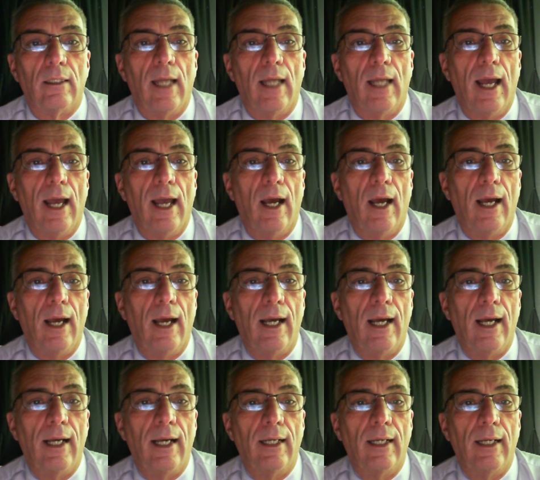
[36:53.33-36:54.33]

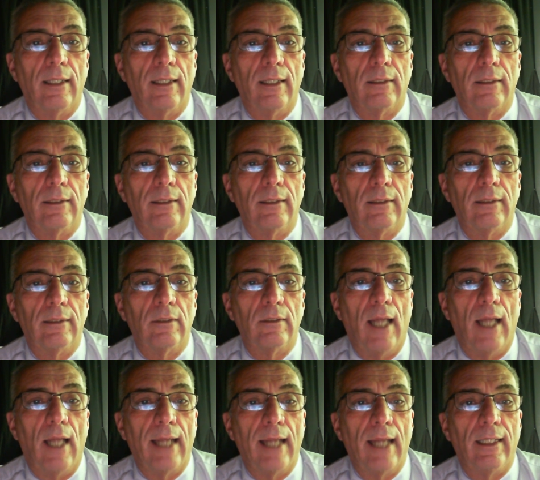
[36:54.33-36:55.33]
Uh,
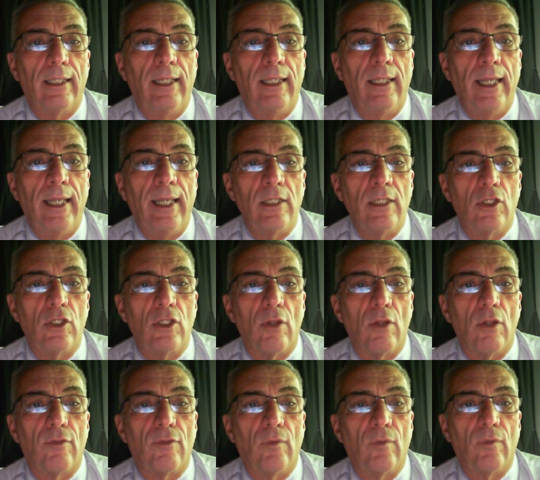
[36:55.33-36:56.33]
at least
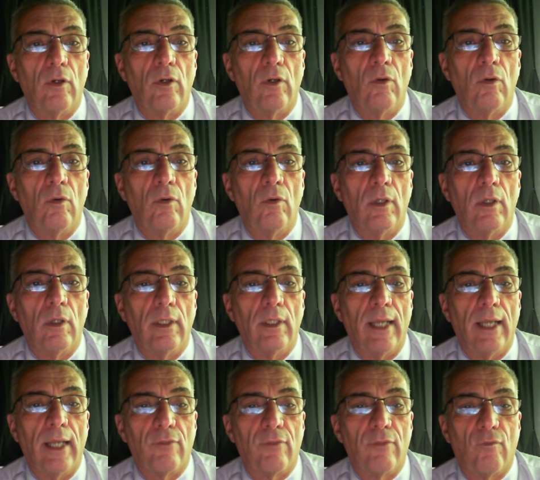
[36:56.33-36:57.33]
through,
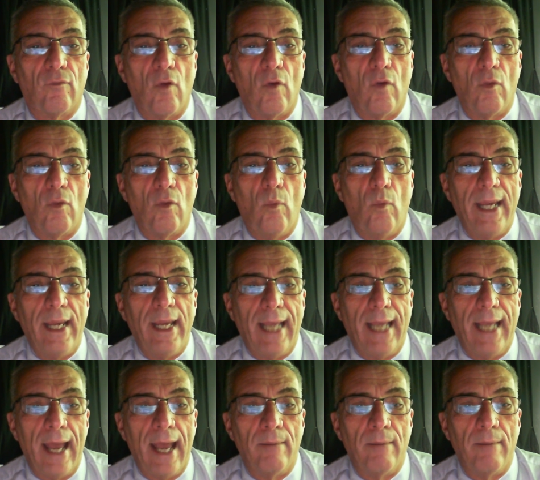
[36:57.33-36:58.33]
yeah, for the
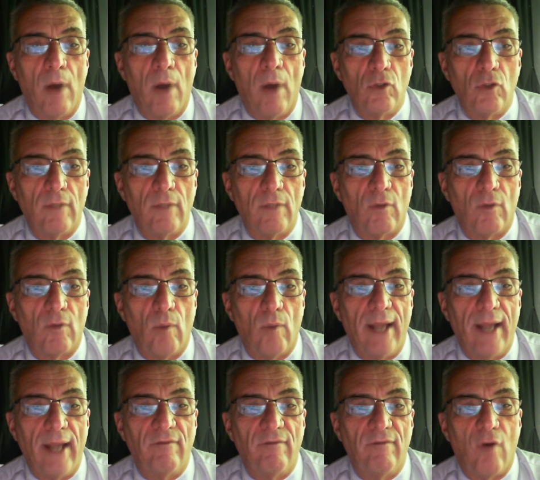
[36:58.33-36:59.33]
weekend, most of the
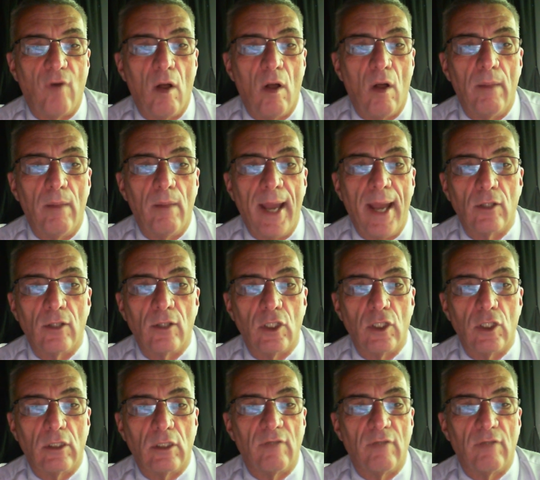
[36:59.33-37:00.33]
rainfall amounts
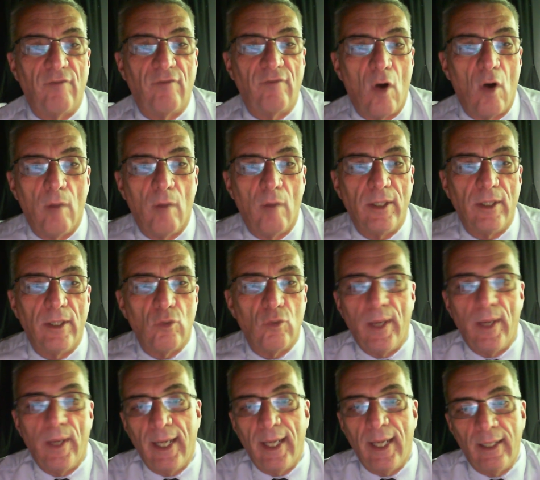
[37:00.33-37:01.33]
look to fall
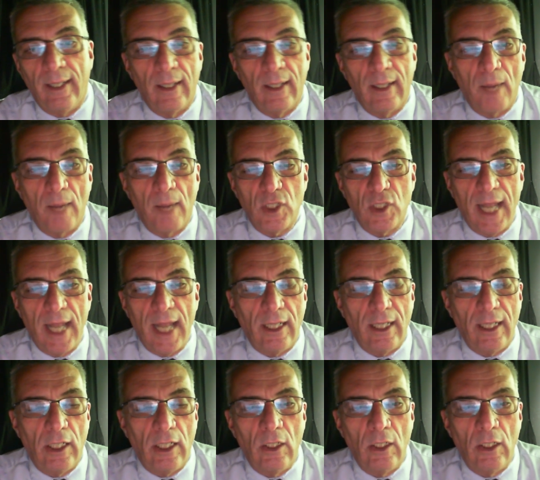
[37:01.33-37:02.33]
between, in upstate
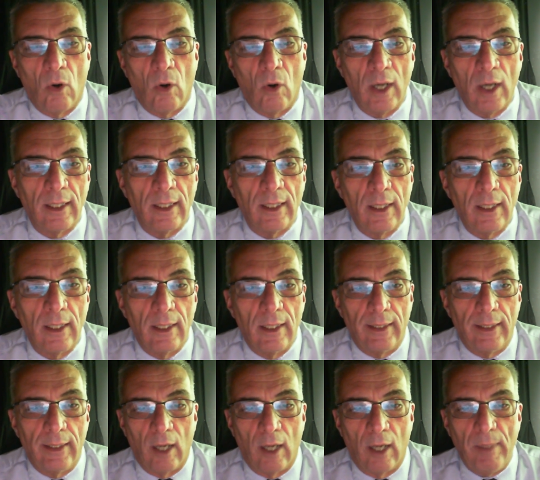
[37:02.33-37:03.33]
New York,
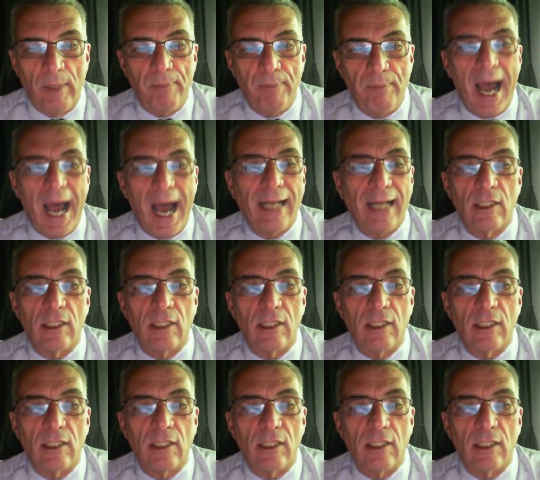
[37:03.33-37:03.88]
there'll be pockets